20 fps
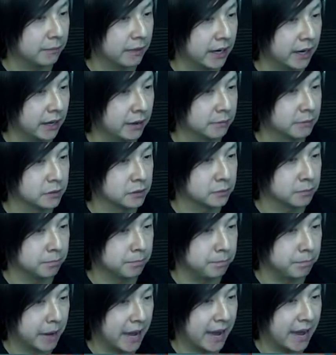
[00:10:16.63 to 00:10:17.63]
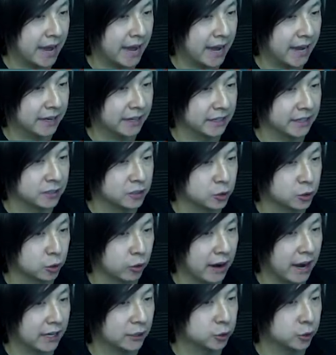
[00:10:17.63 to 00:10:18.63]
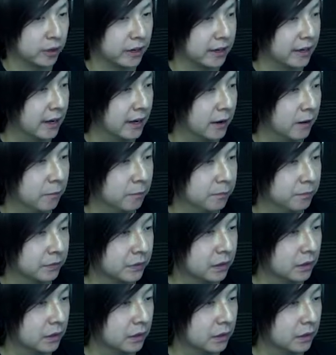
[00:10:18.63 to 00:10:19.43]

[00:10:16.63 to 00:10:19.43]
my aim is bad. It's trash right now.